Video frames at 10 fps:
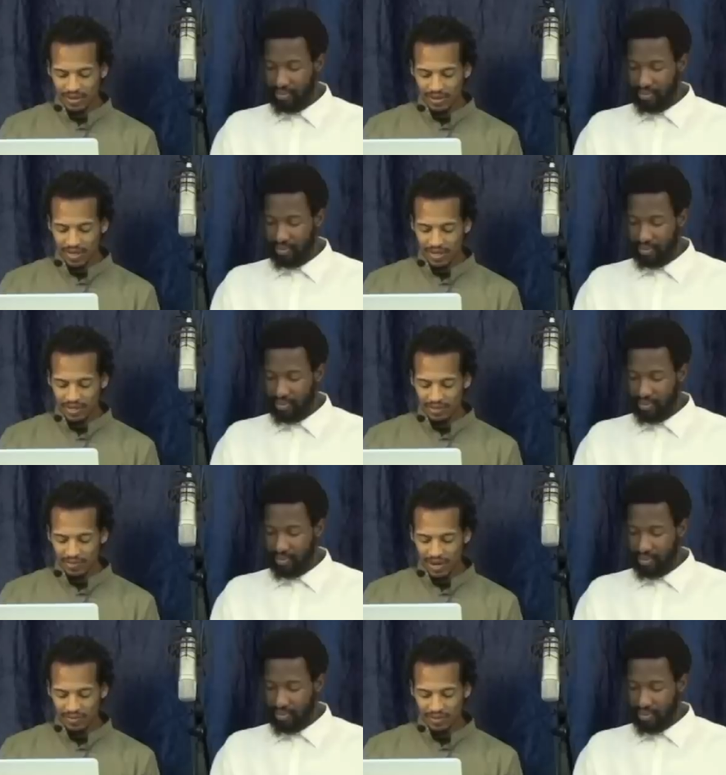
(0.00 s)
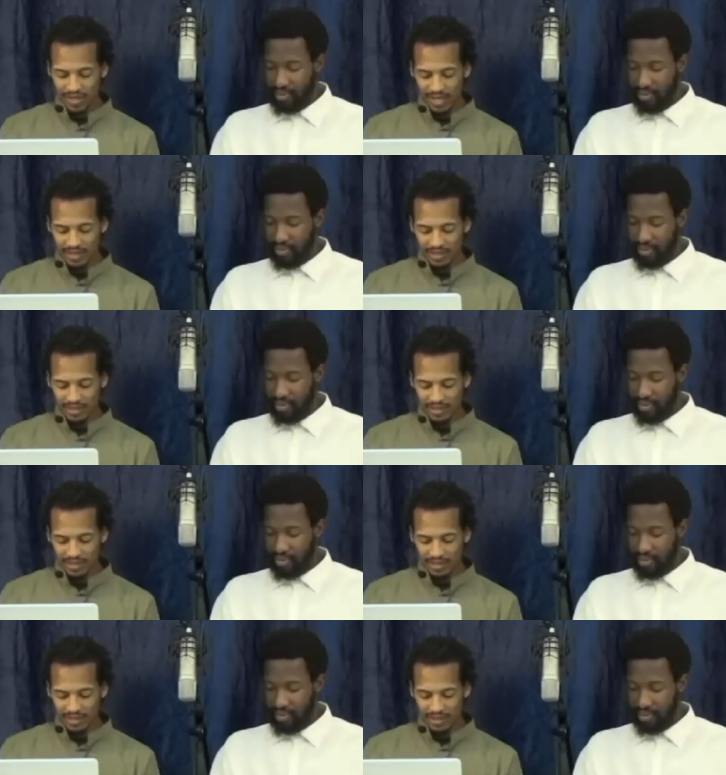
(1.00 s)
Speaker 1: Now this rock was ancient,
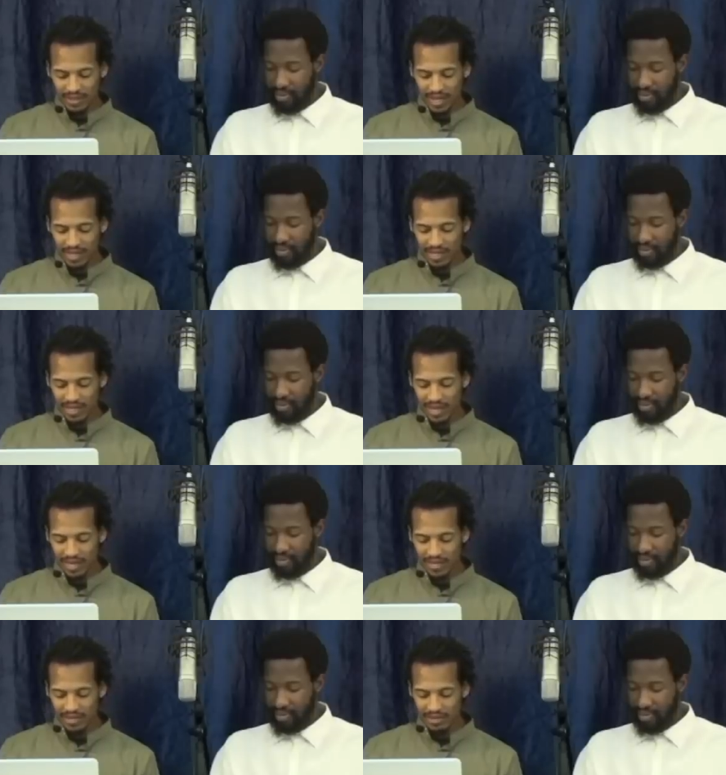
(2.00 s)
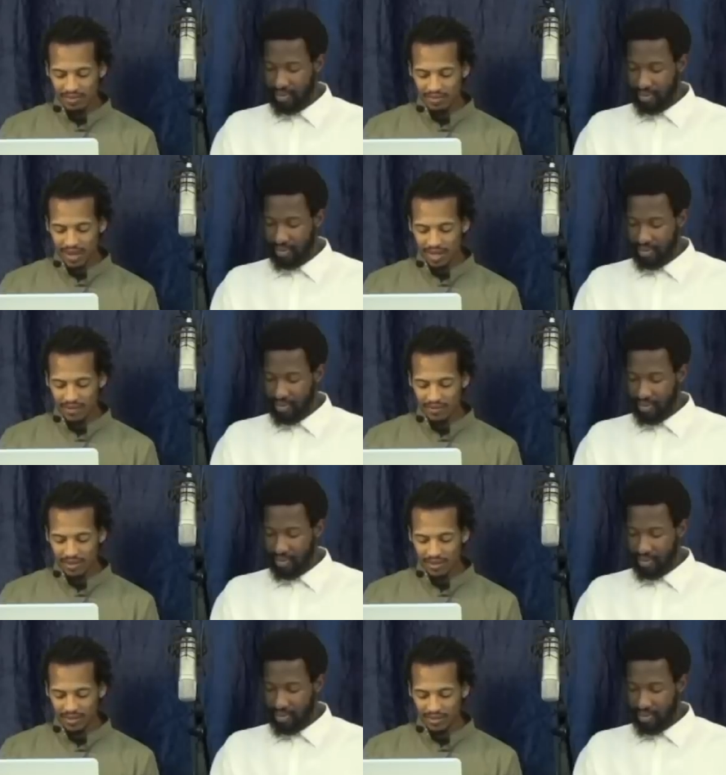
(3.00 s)
and had a gate hewn out of
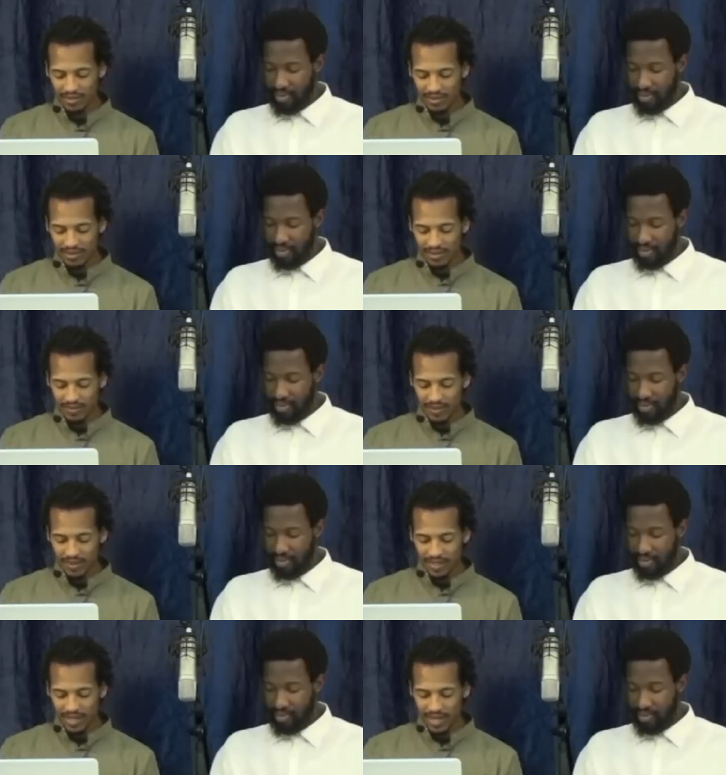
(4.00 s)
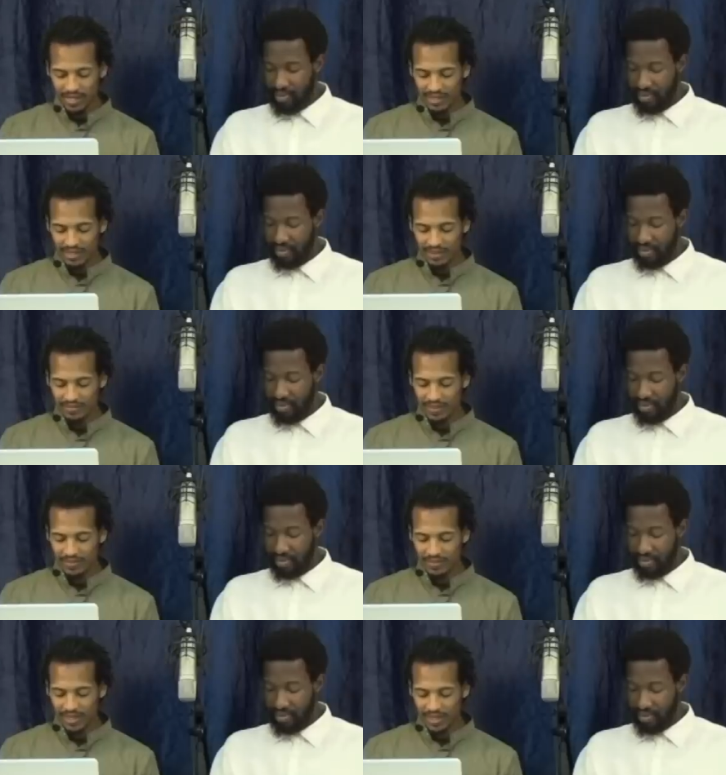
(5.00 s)
it. But the gate seemed to
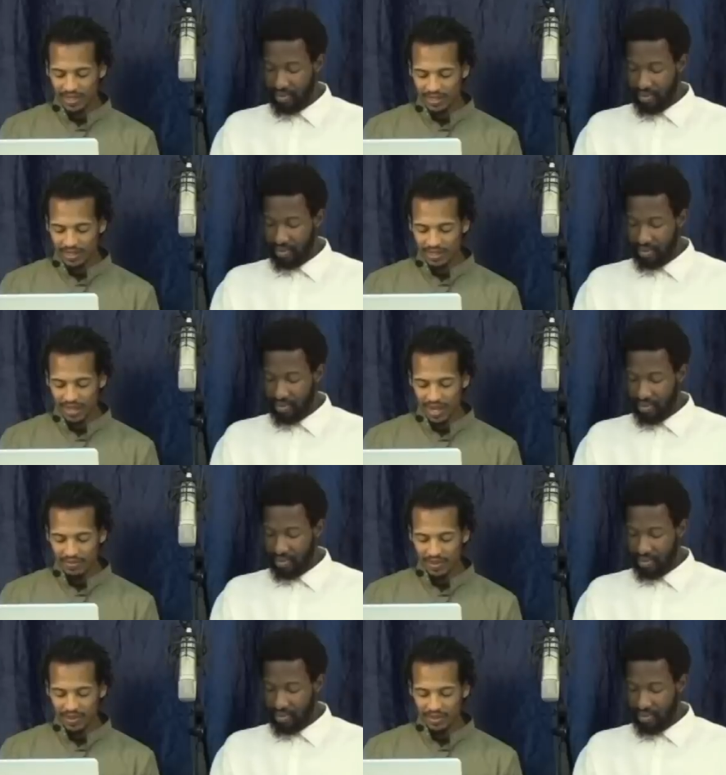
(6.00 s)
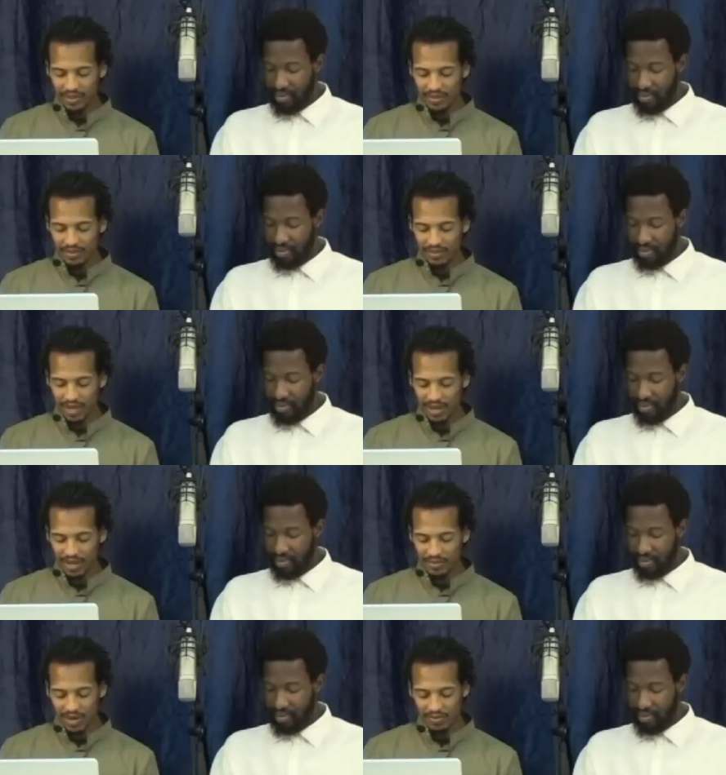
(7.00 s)
me to have been hewed
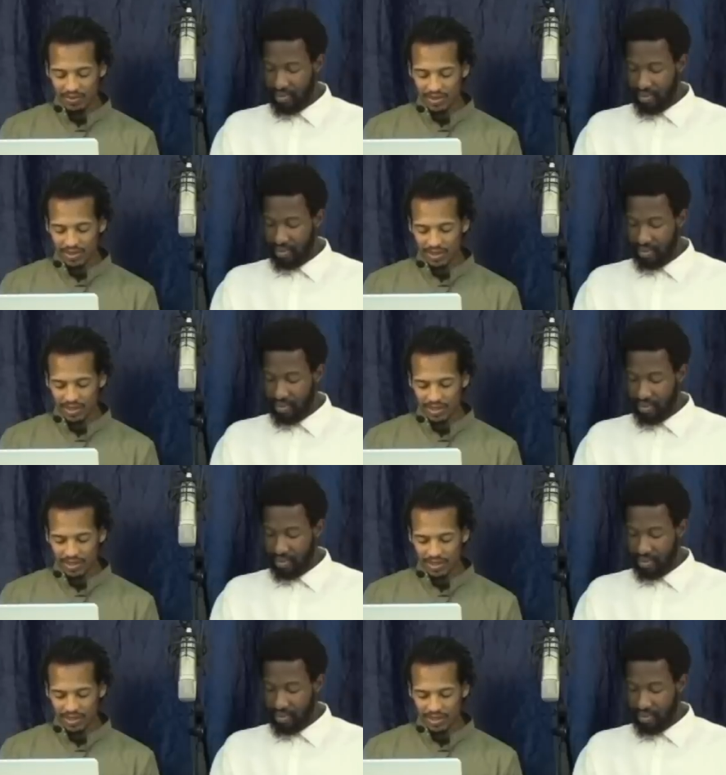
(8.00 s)
out quite recently,